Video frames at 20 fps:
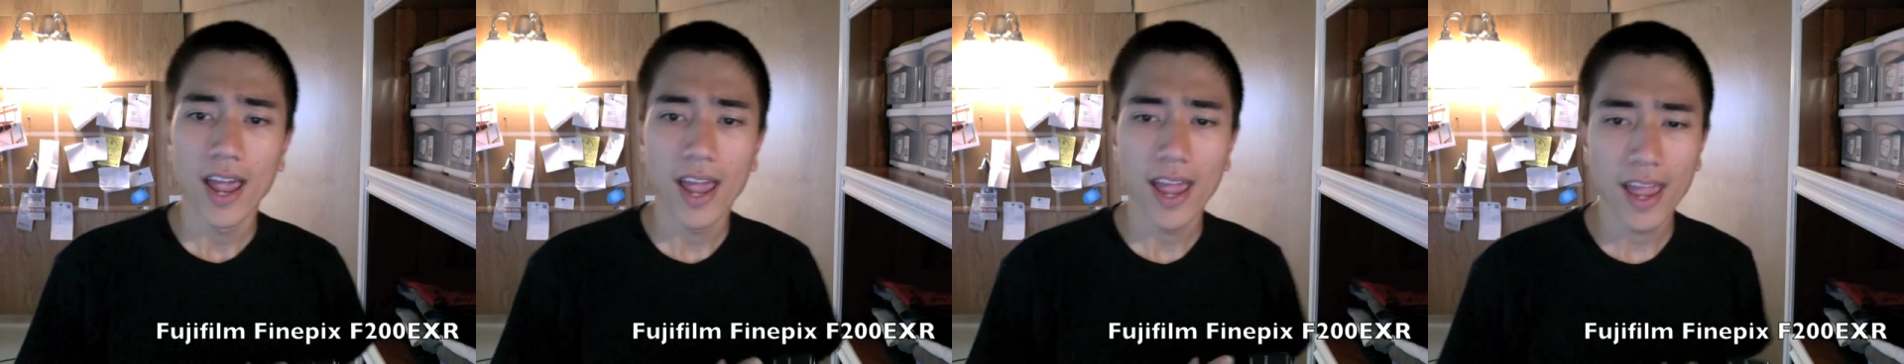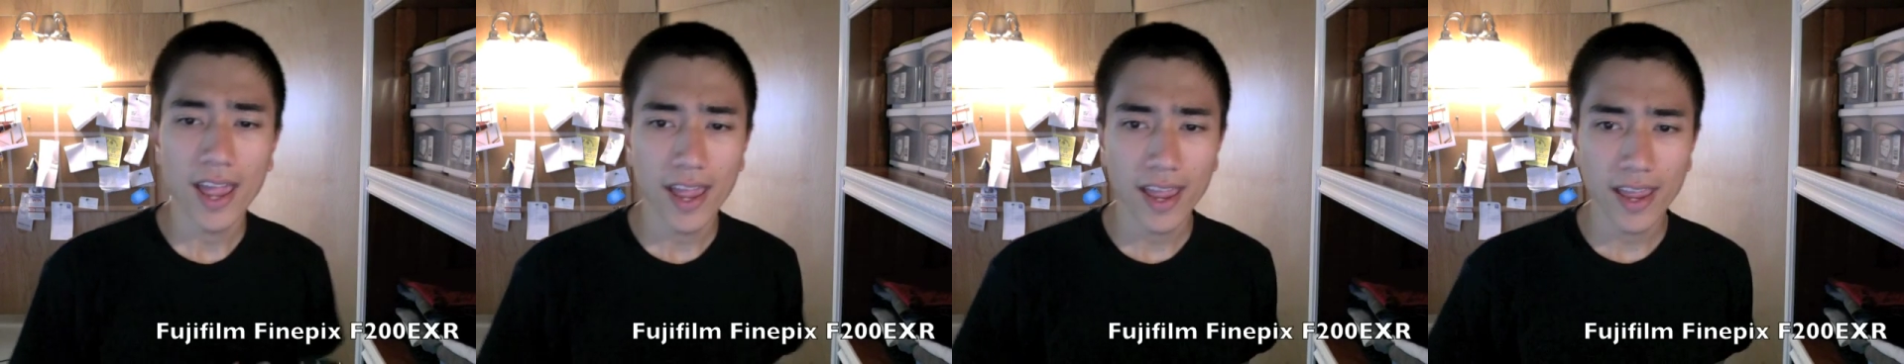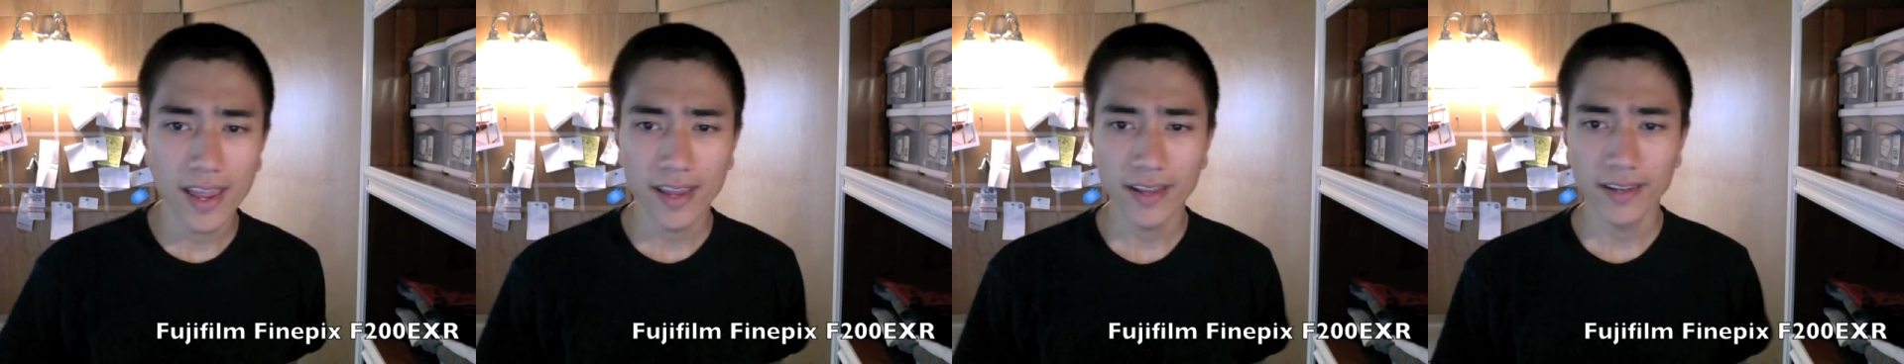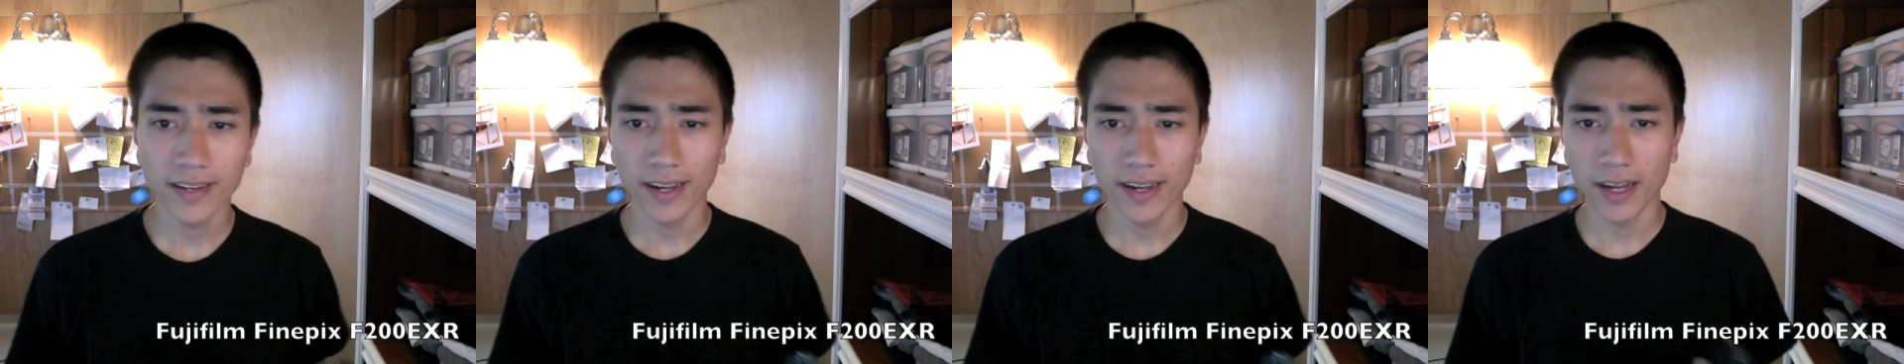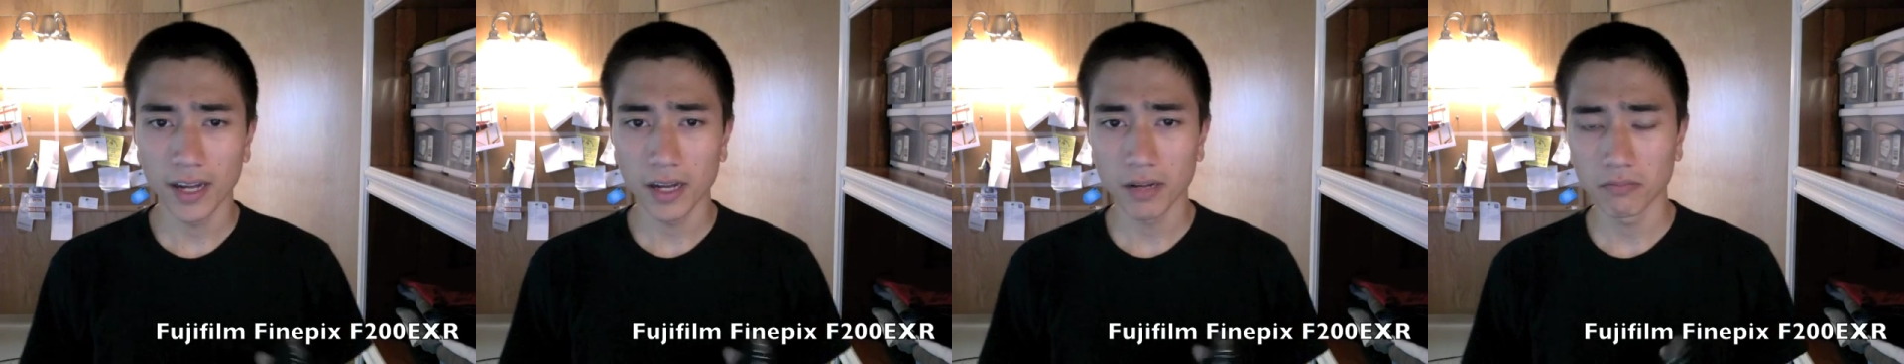
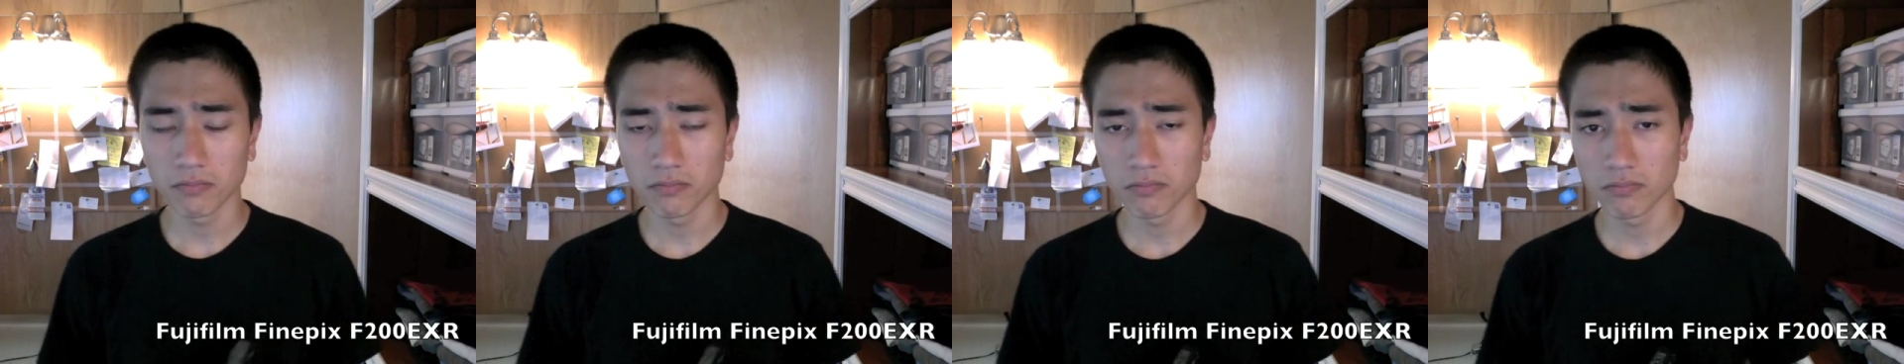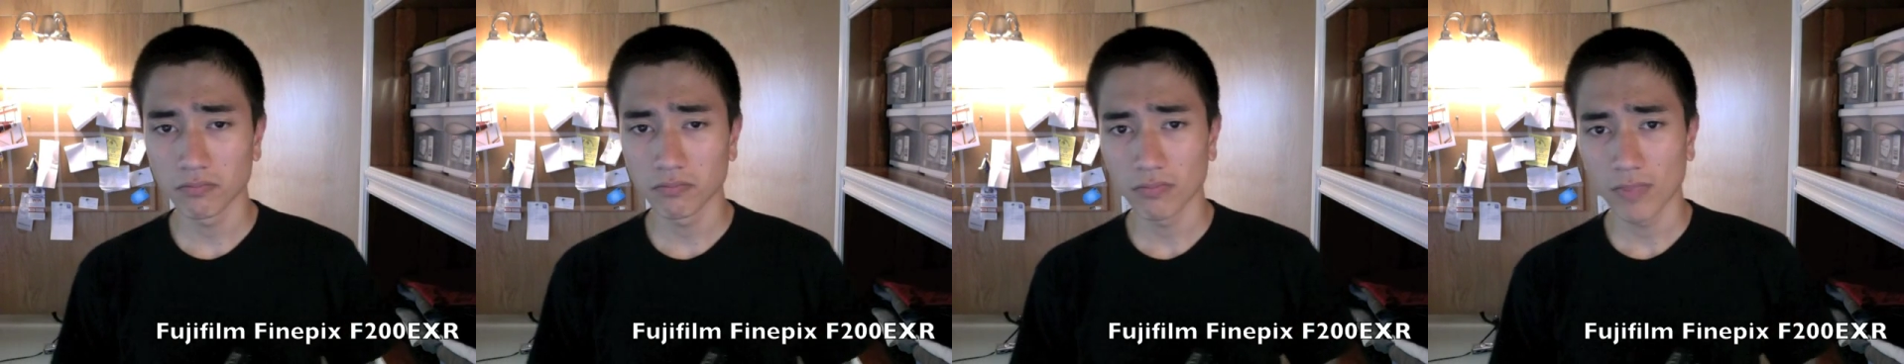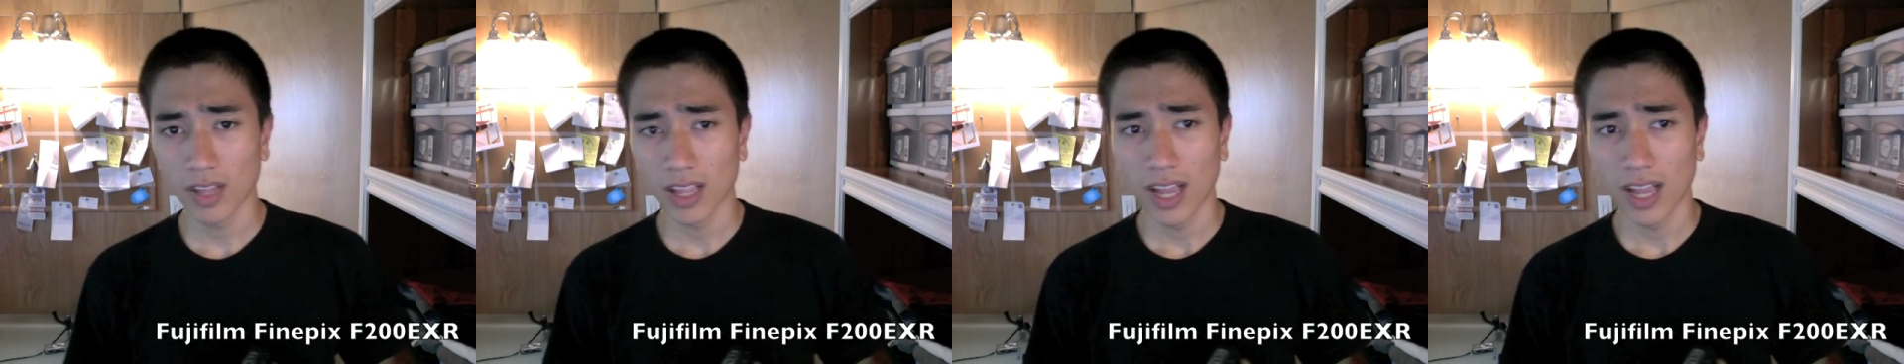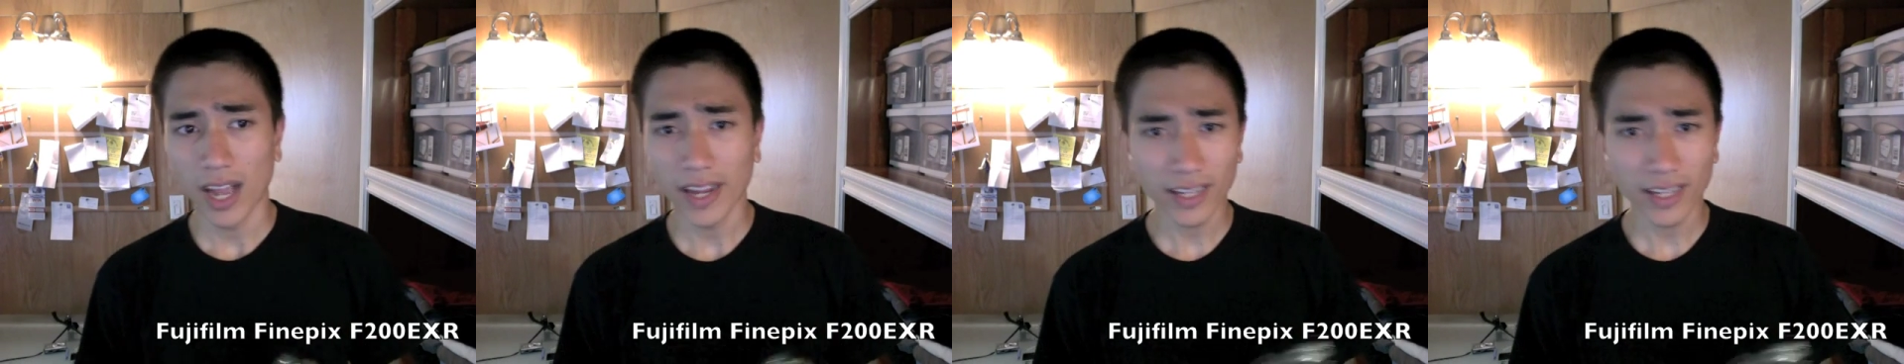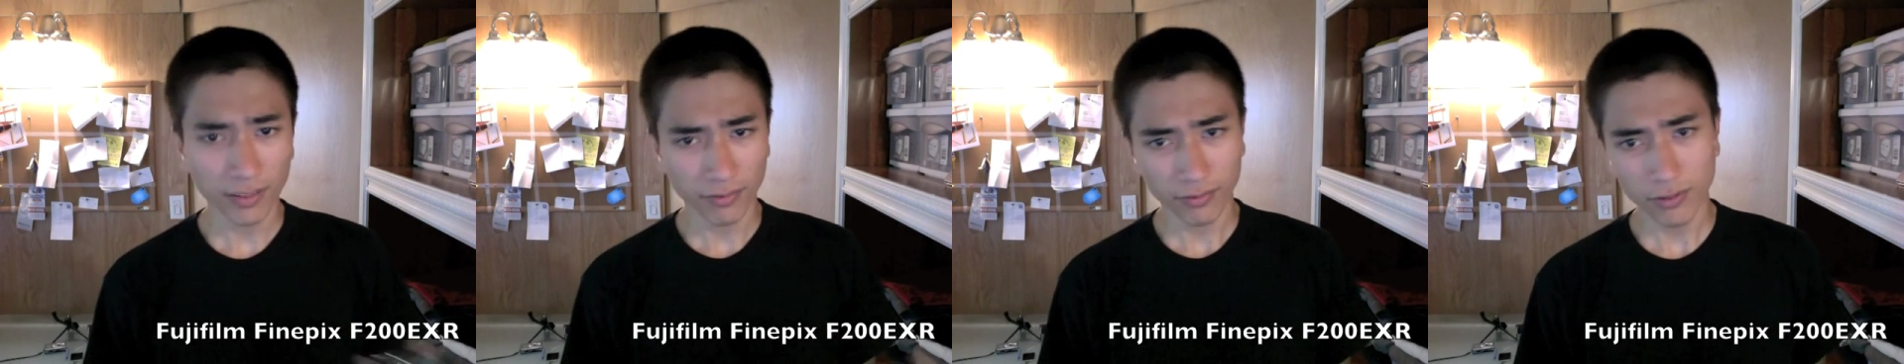And
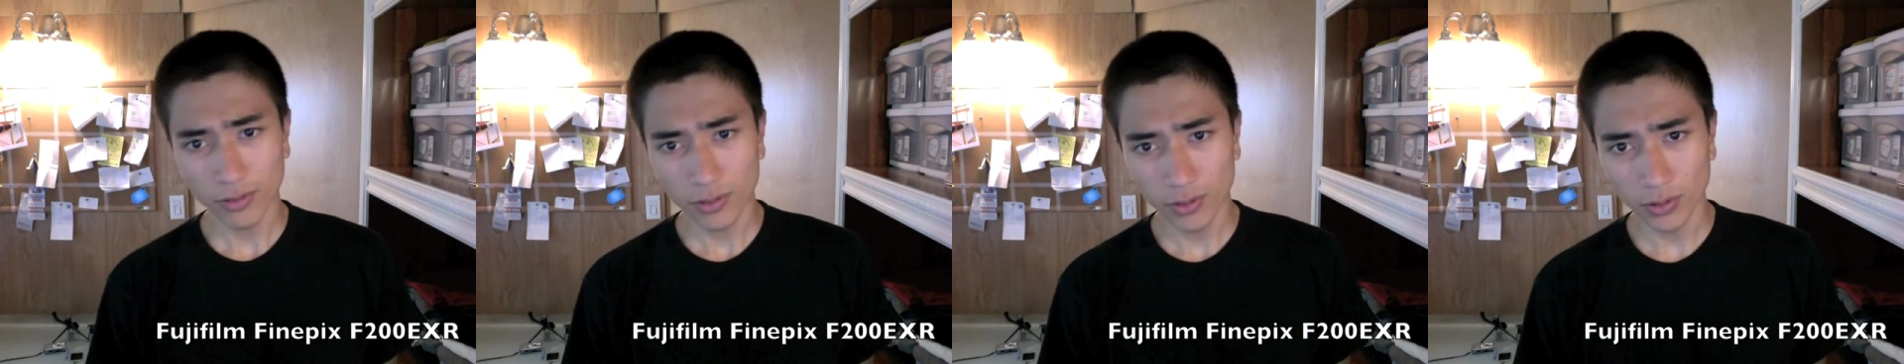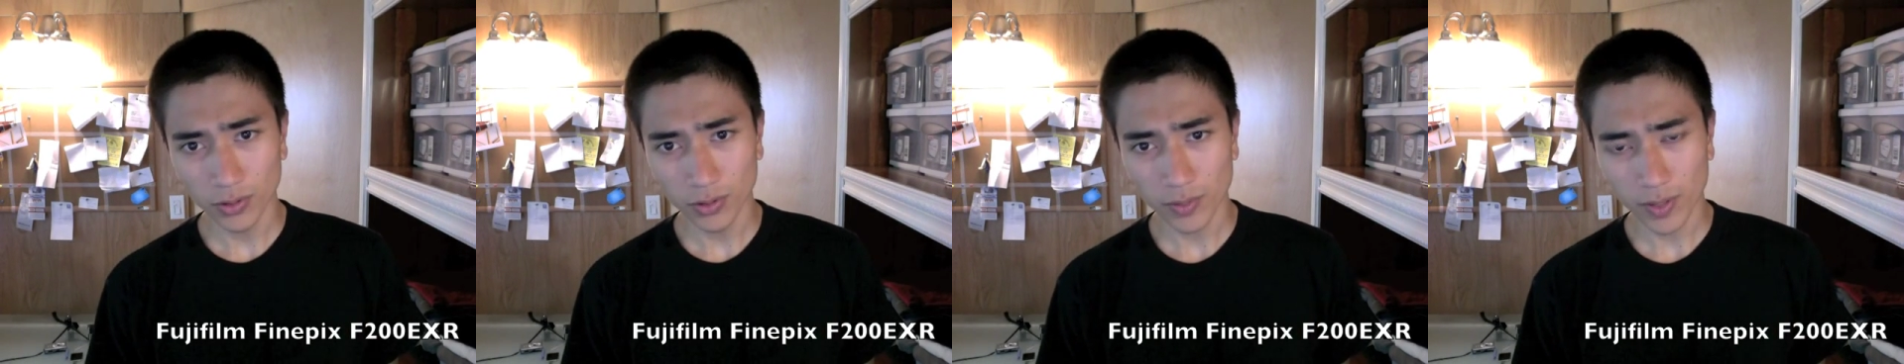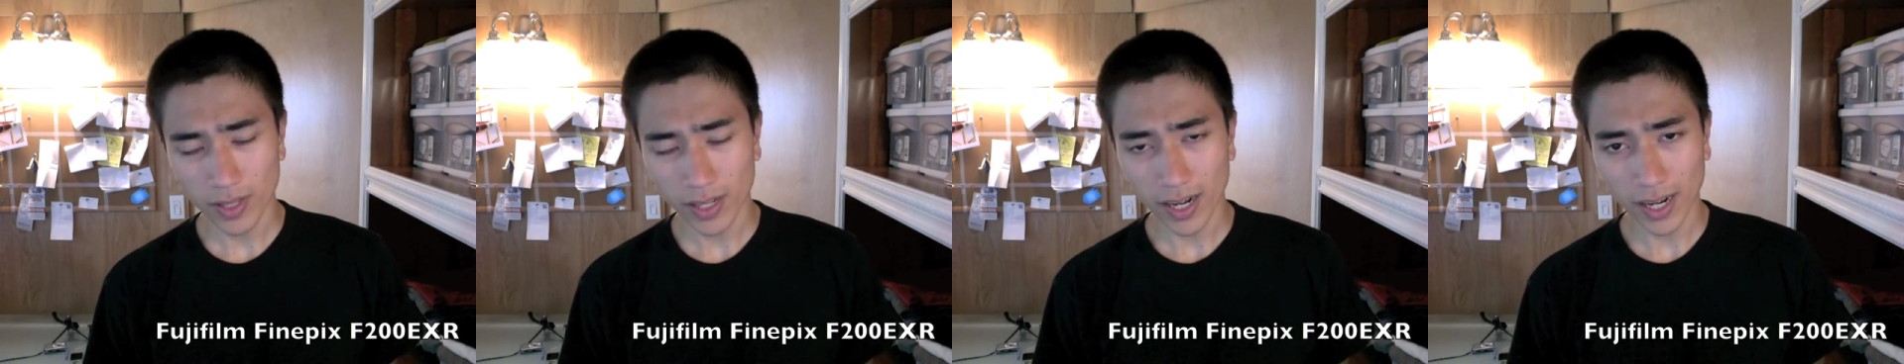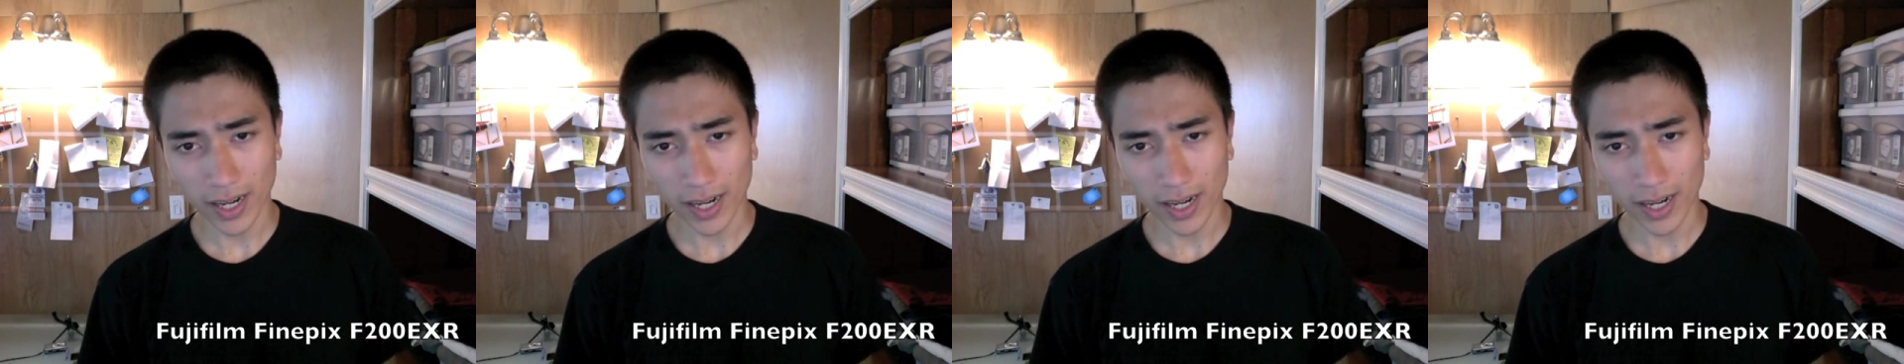I got a few tools with it.